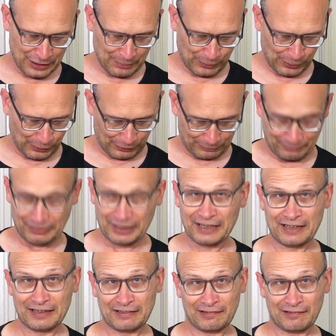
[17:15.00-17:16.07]
But
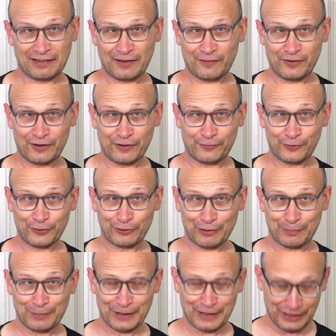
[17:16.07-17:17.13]
if you're a front
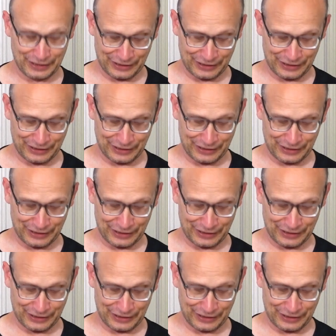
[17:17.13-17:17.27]
gripper